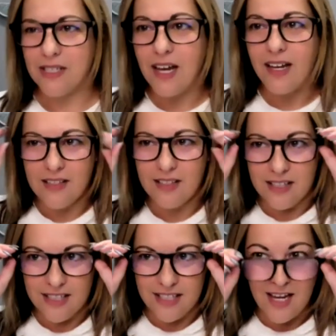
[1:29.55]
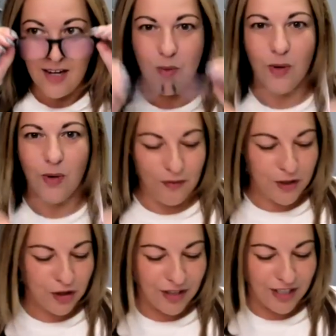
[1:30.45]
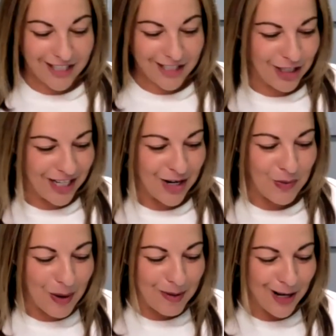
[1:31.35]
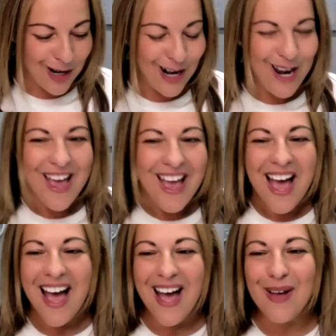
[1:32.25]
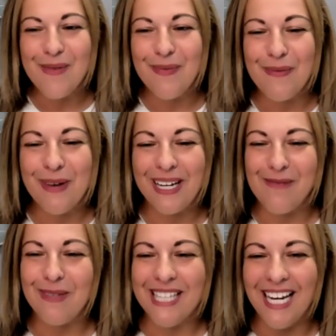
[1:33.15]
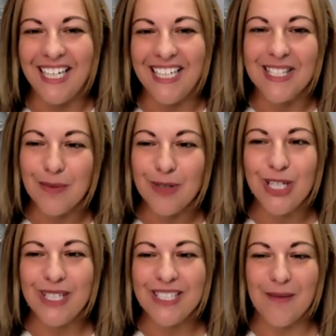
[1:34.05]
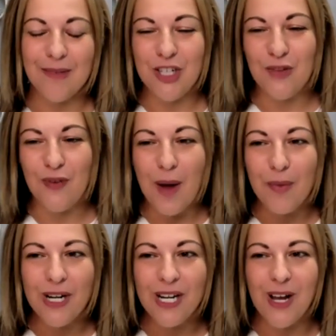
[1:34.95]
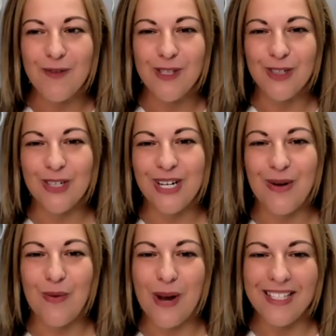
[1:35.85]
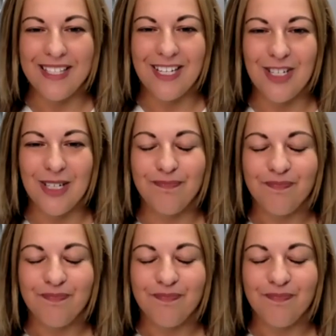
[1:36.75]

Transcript: I guess it's 10:01 officially starting our webinar. My name is Eleni Summershield. I'm the Chief Operating Officer here at Wise Agent.